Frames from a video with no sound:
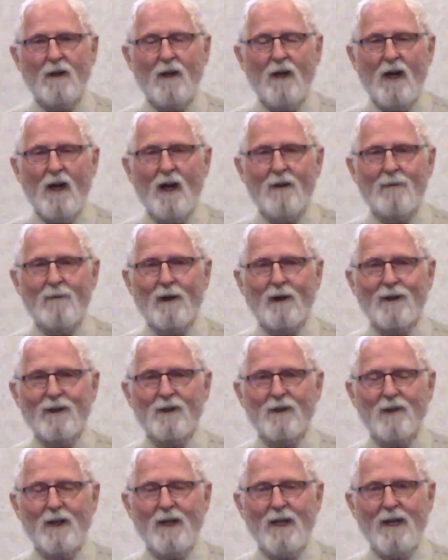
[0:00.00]
of our
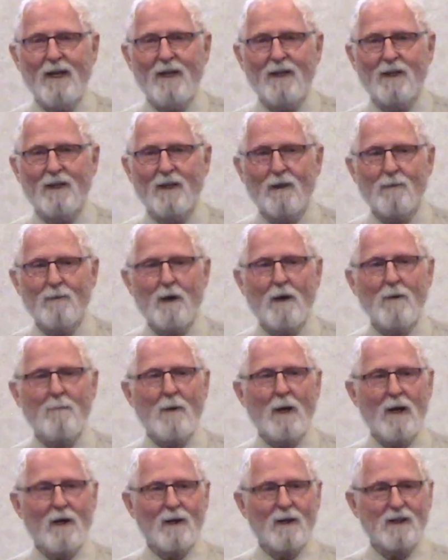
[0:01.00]
Creator, from
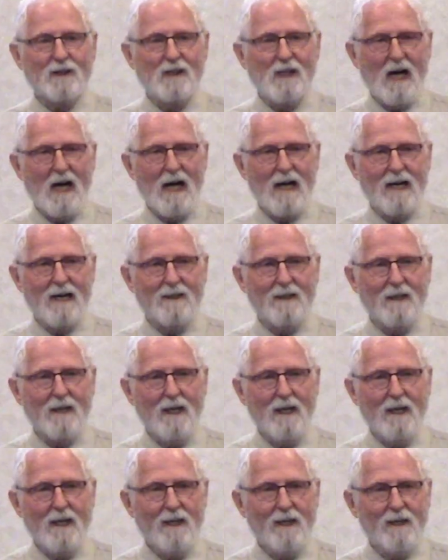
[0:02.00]
our God
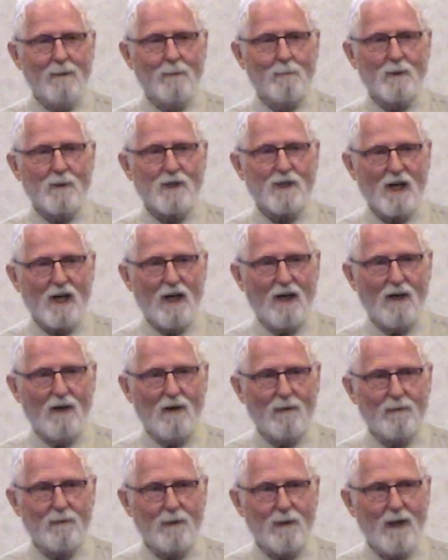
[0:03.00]

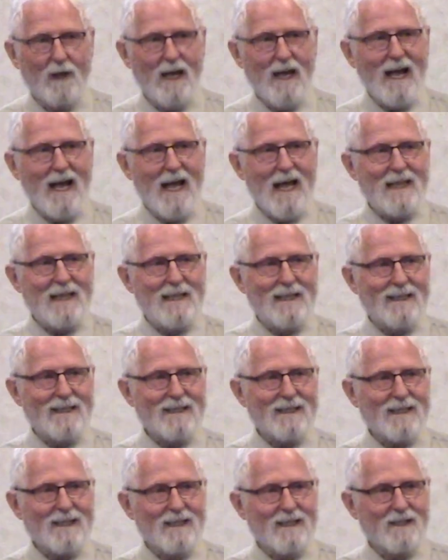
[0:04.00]
Himself. This
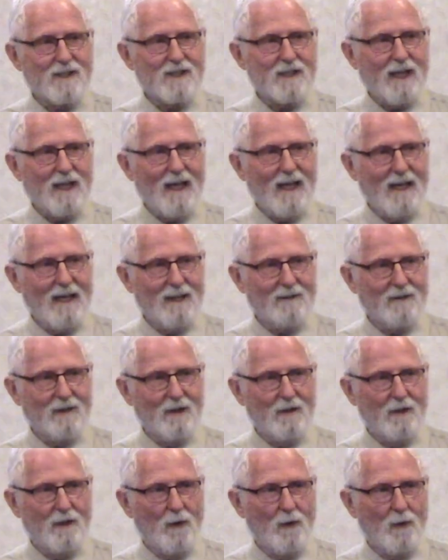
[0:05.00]
is the
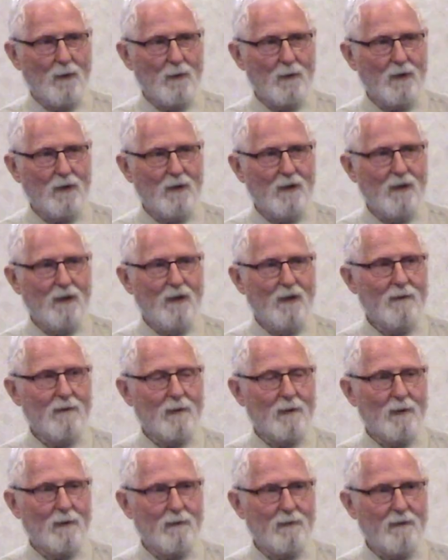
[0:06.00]
antidote
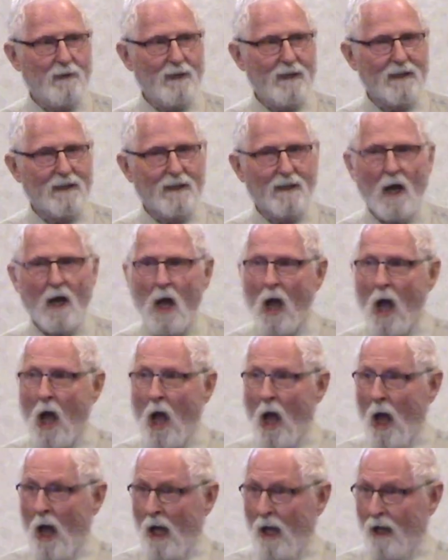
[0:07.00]
for fear.
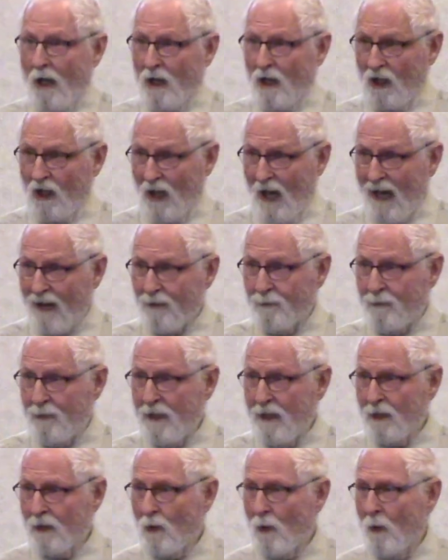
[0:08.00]
A lot of fear
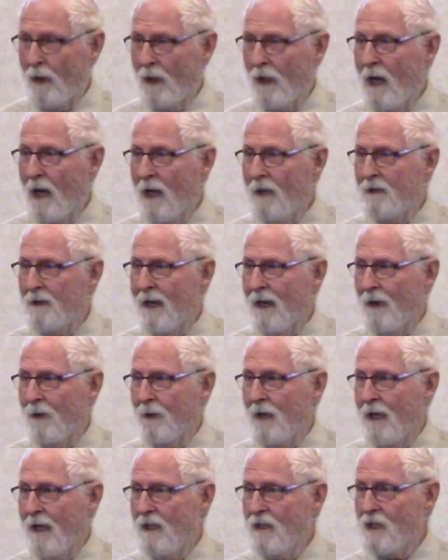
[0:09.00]
going on
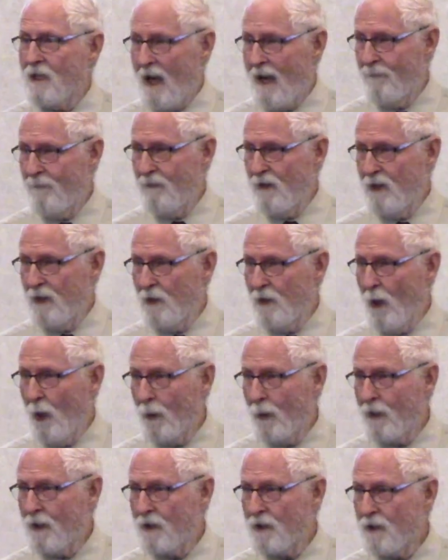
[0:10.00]
nowadays. Have you
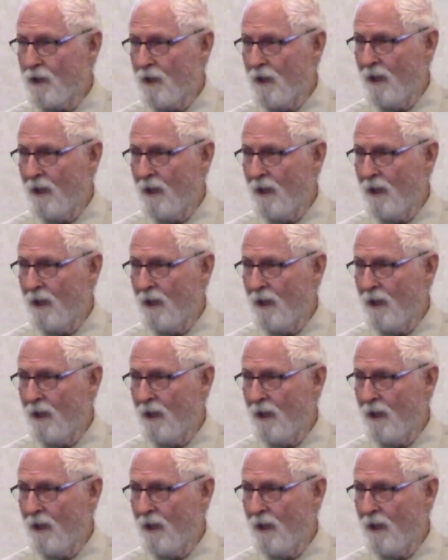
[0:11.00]
noticed?